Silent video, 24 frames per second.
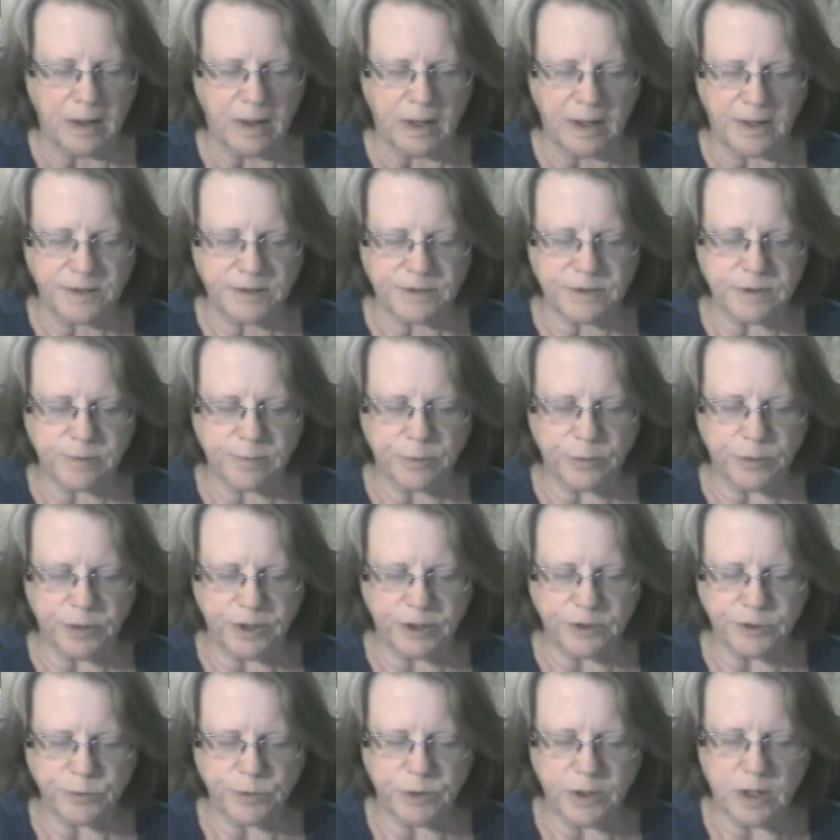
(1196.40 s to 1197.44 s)
It's the
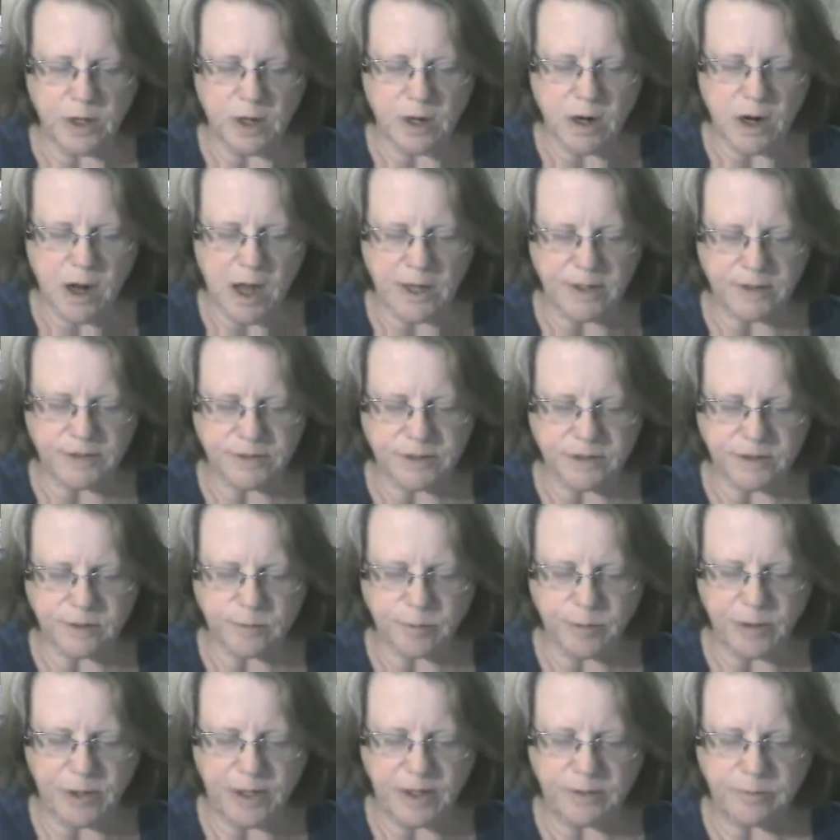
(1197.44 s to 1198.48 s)
bridge we are on, as
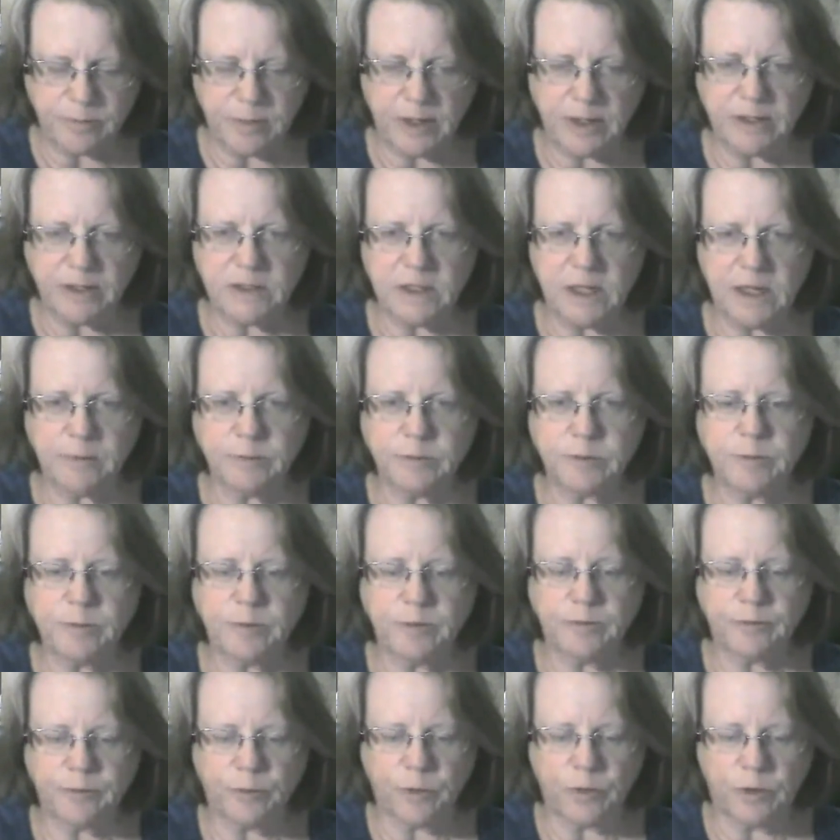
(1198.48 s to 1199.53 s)
explained many times
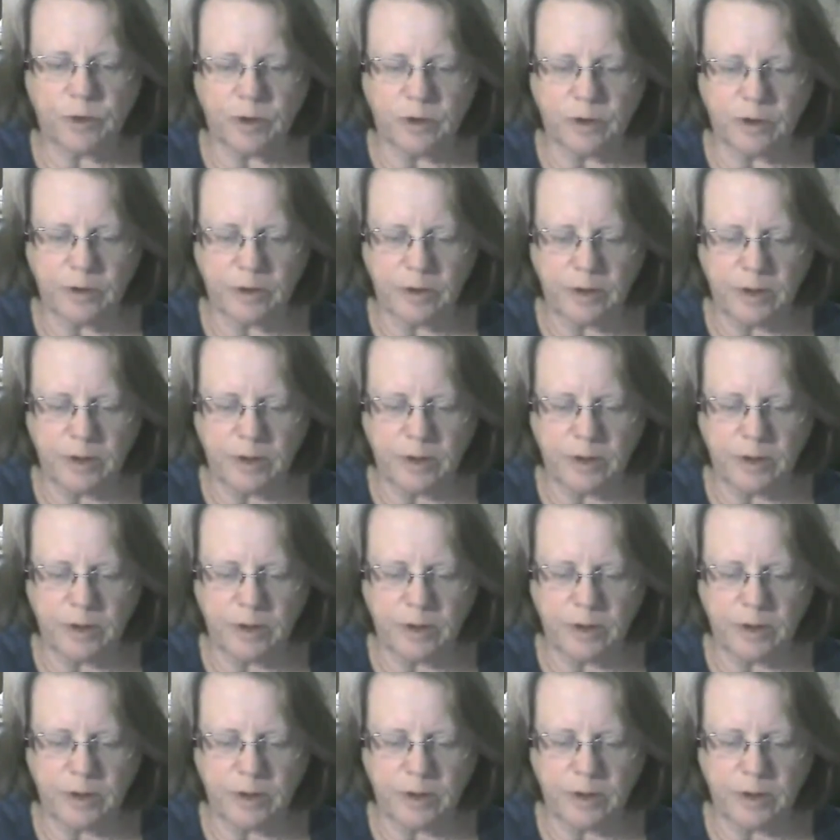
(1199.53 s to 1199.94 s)
before.